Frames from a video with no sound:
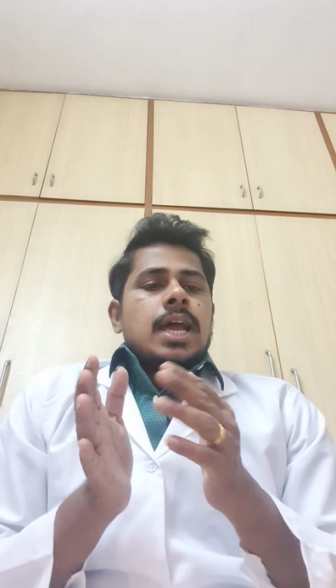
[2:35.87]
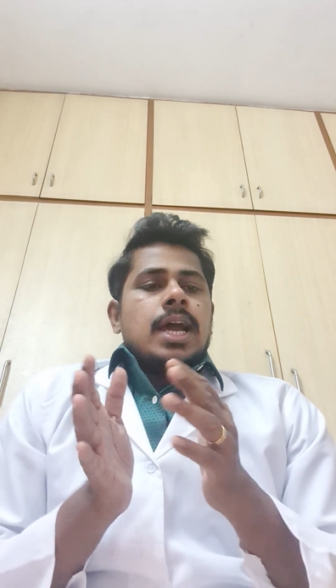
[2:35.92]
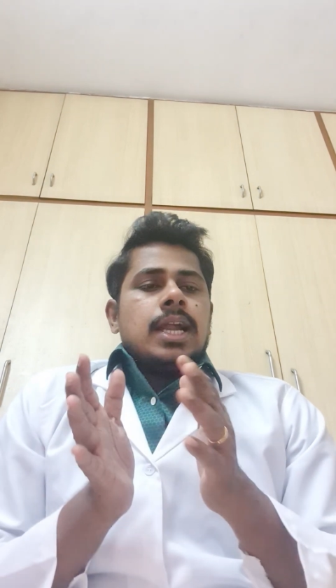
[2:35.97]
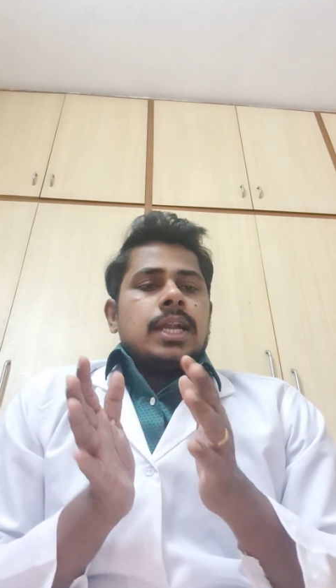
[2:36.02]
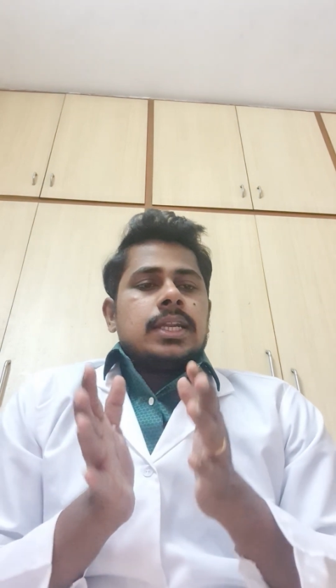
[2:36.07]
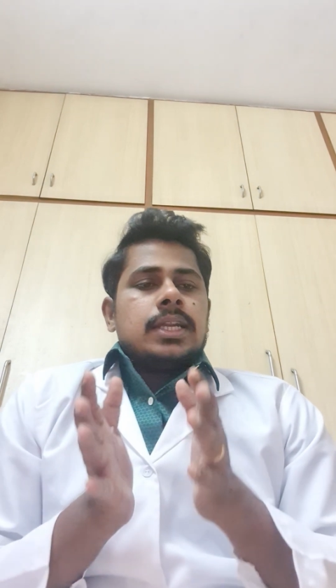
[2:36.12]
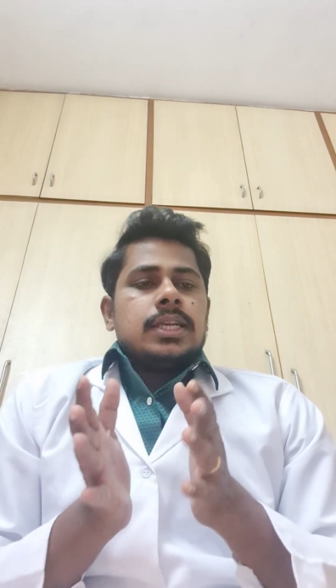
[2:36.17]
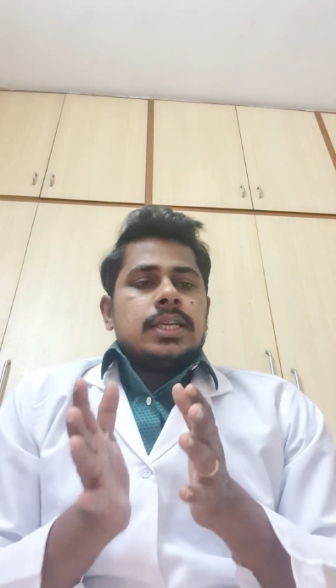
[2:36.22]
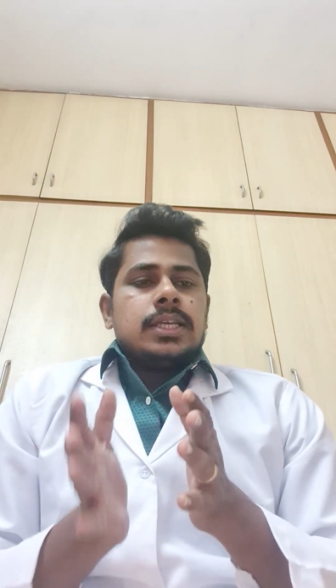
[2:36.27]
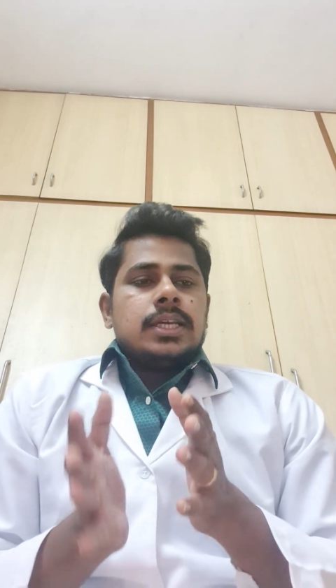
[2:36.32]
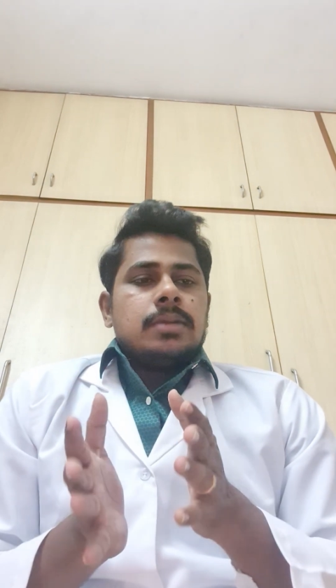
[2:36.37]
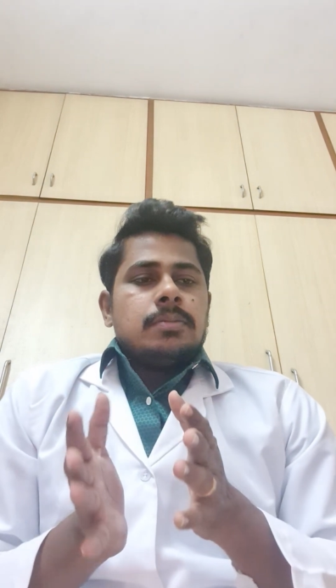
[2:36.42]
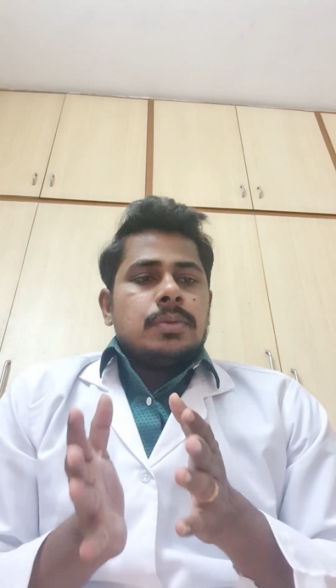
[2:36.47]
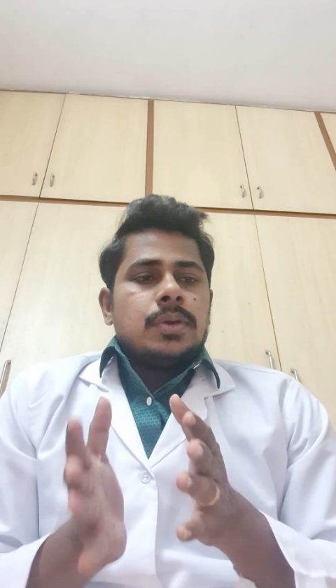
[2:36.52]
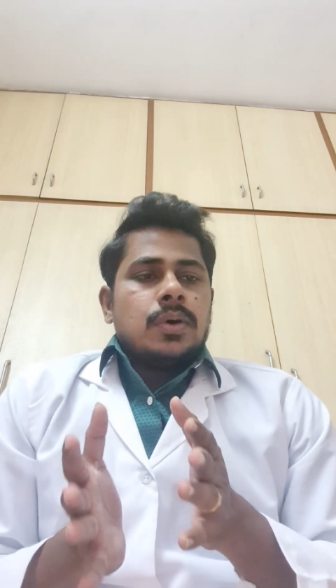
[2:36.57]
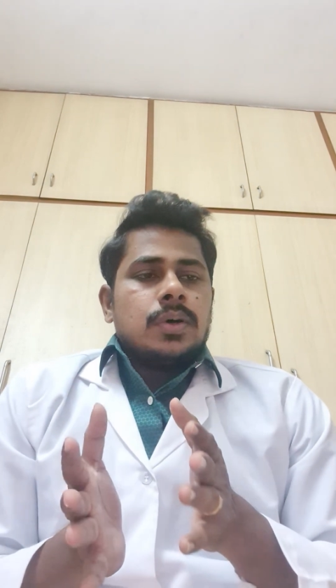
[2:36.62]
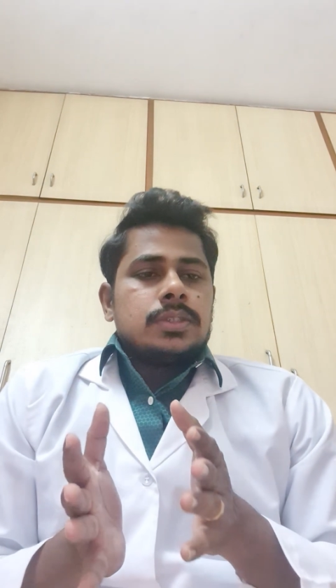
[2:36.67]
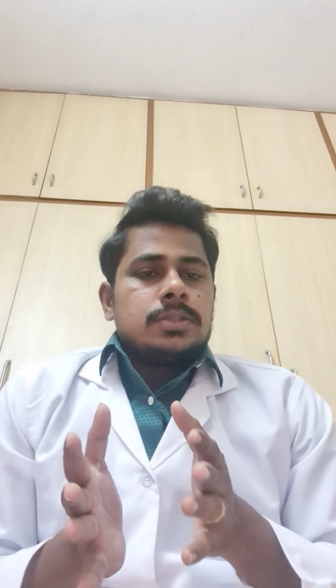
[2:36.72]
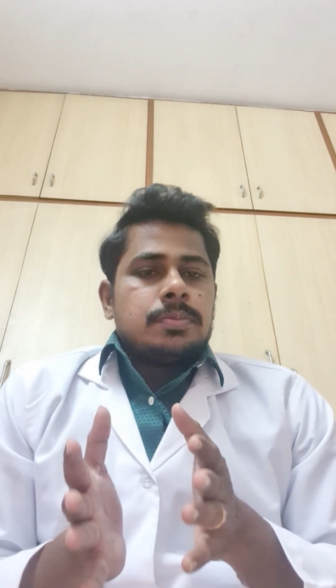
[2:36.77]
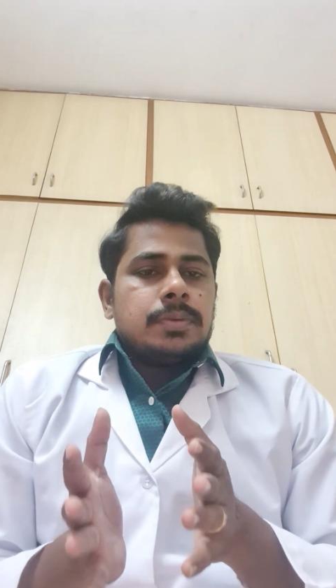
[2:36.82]
at a
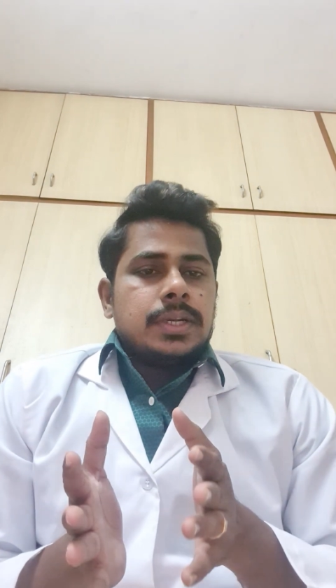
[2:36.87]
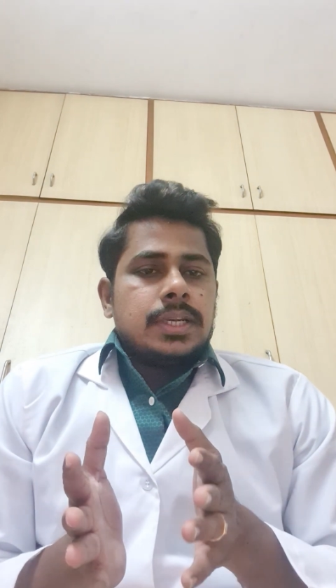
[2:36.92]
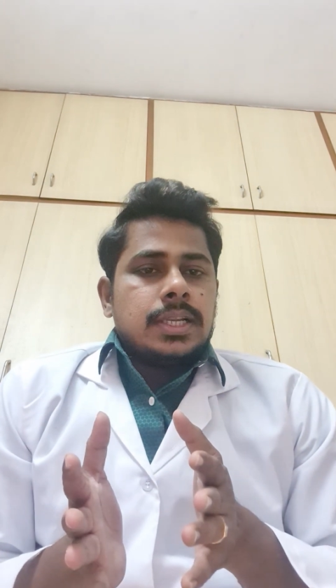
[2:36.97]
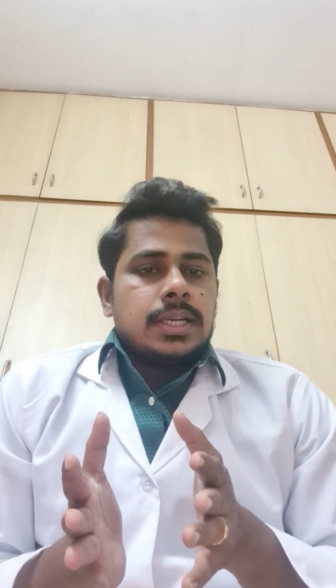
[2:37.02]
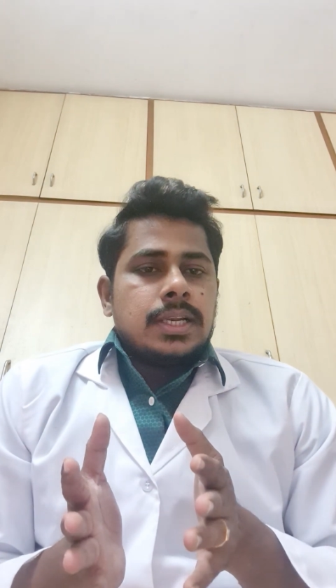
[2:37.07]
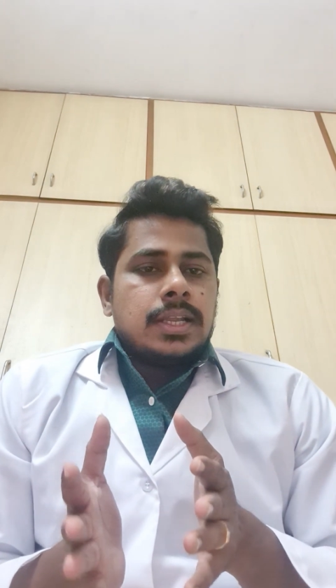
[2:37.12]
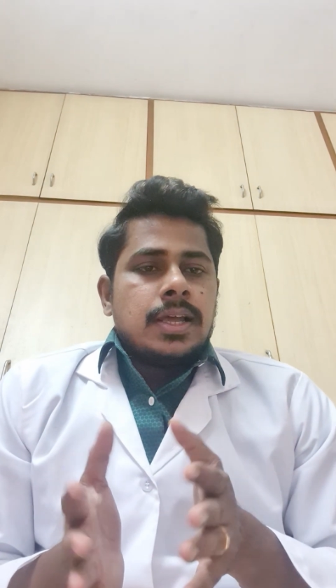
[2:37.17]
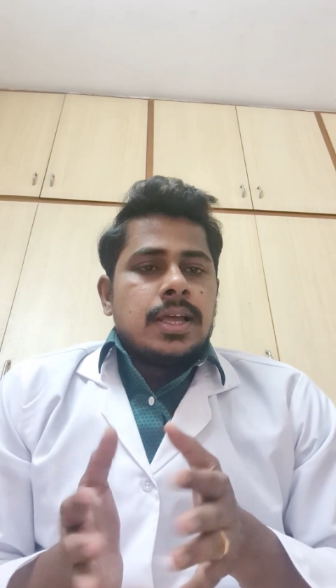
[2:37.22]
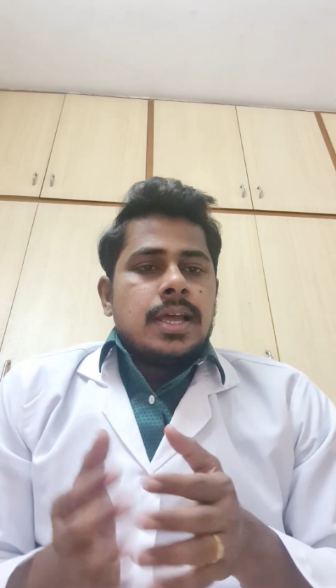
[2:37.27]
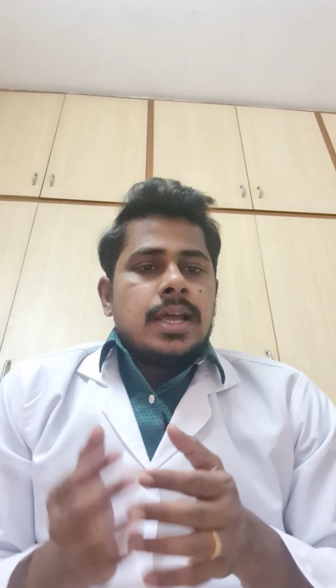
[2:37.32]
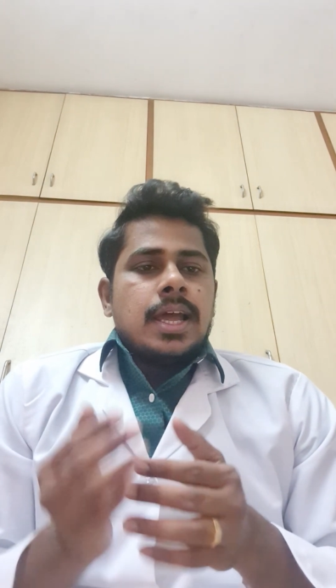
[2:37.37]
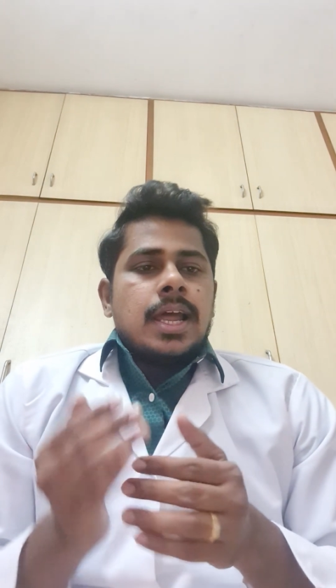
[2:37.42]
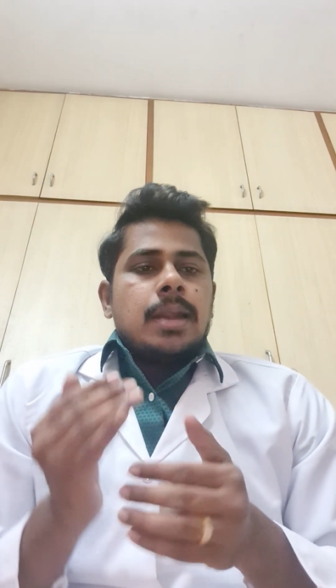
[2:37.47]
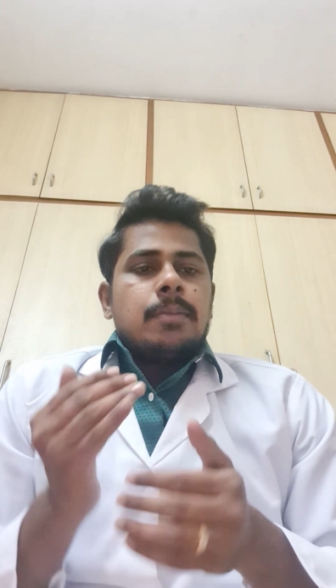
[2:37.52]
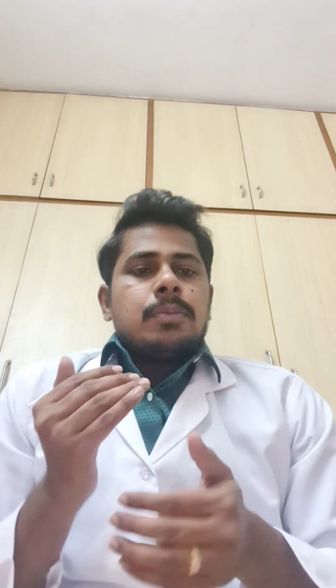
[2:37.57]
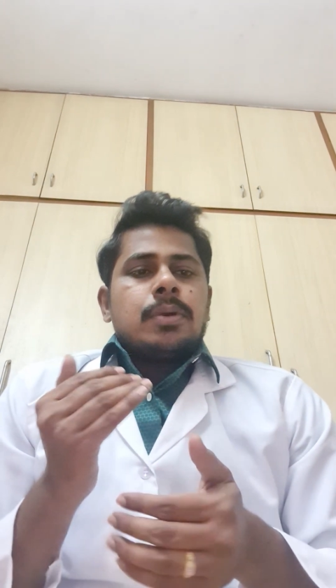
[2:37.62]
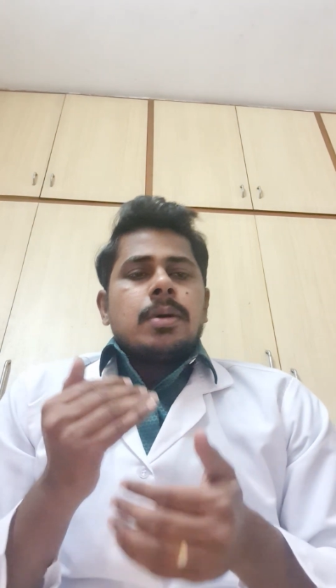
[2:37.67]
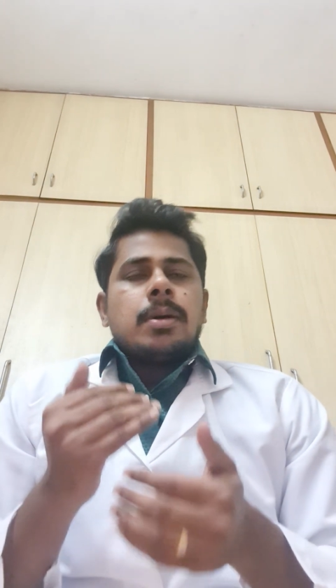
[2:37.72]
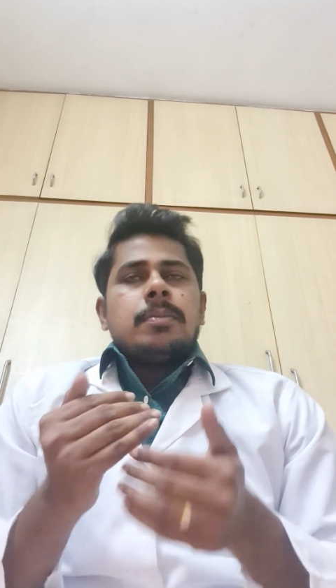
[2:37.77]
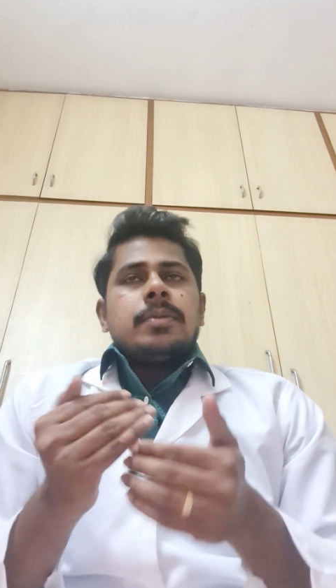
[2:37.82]
DNB hospital,
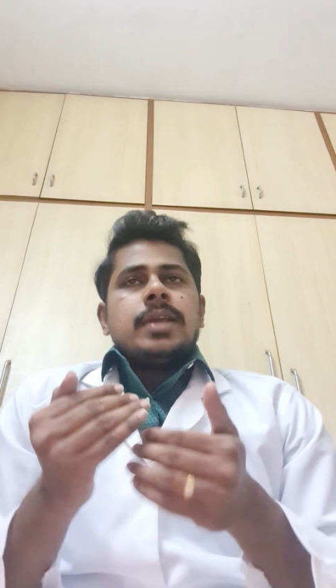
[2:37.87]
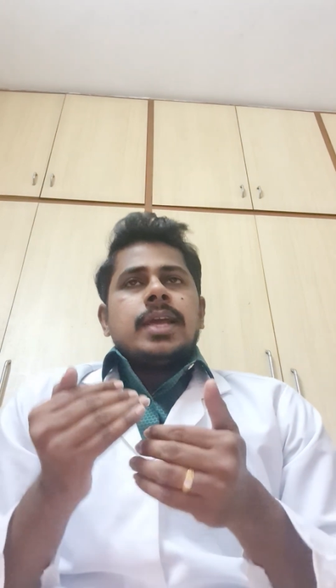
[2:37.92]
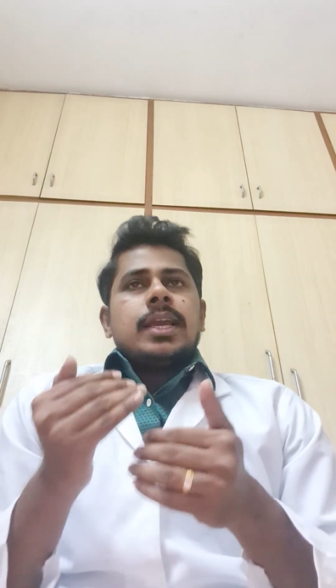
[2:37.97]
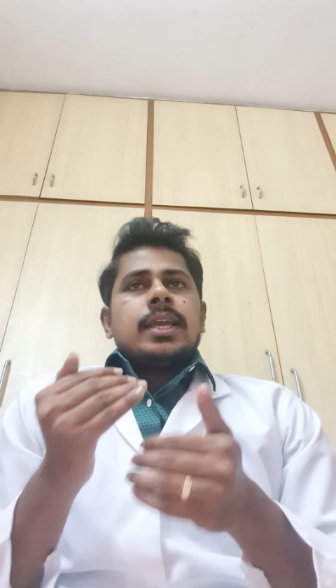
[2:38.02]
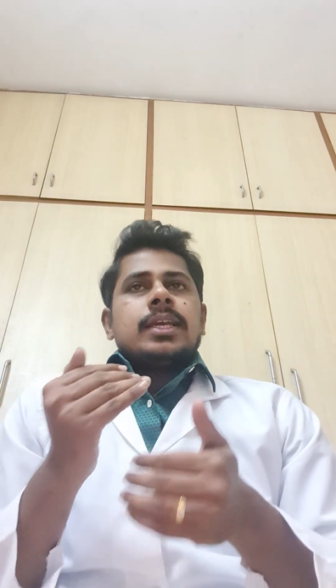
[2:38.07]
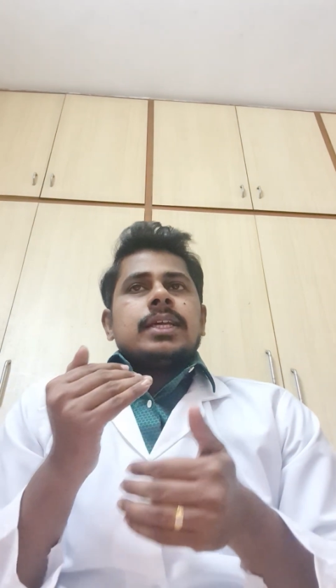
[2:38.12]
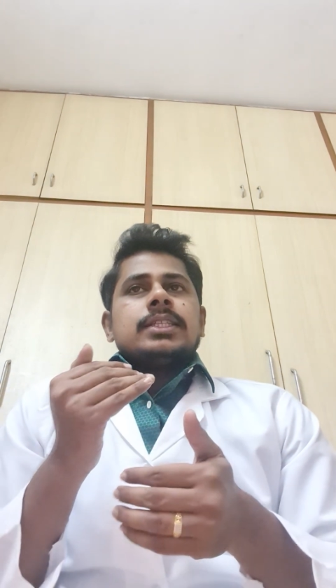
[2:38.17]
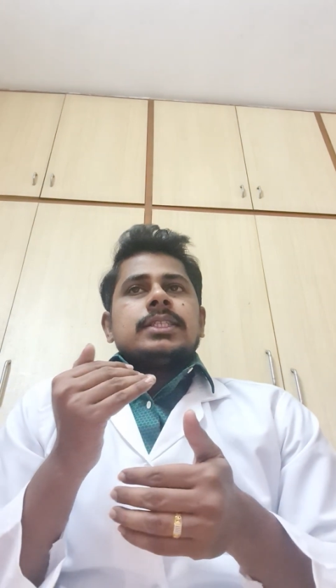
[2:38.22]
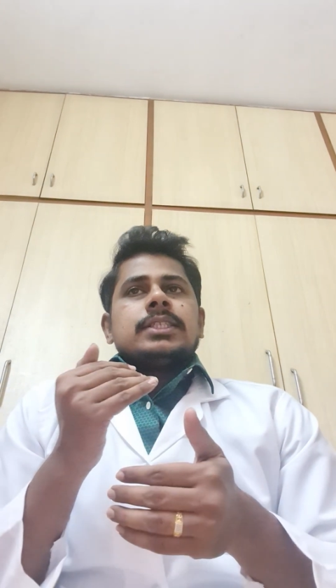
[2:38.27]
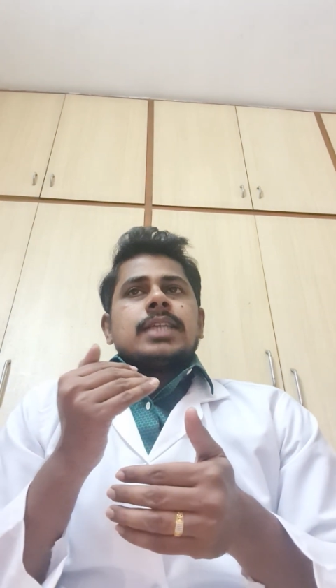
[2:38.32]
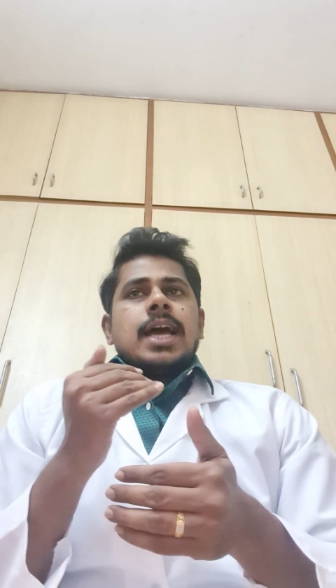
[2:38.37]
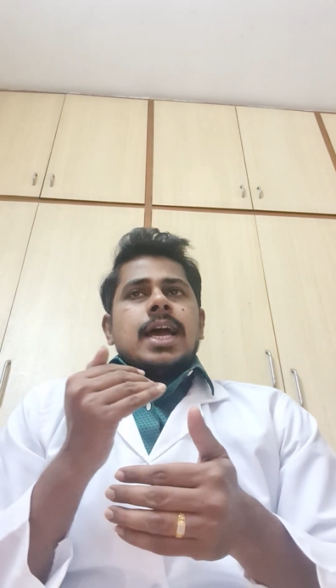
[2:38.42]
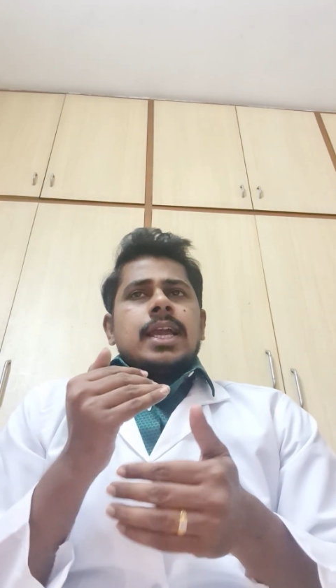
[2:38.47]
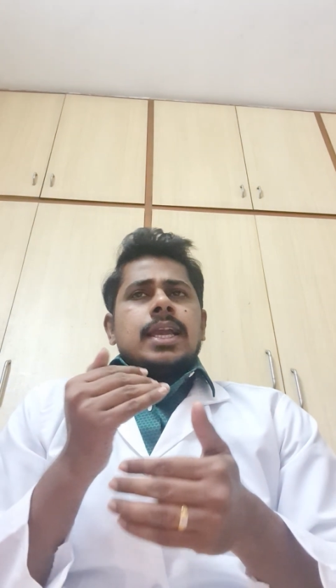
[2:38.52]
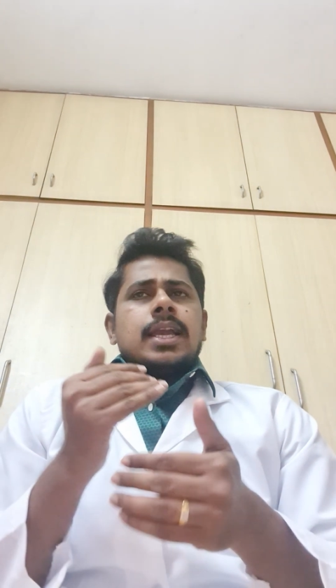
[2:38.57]
and probably I can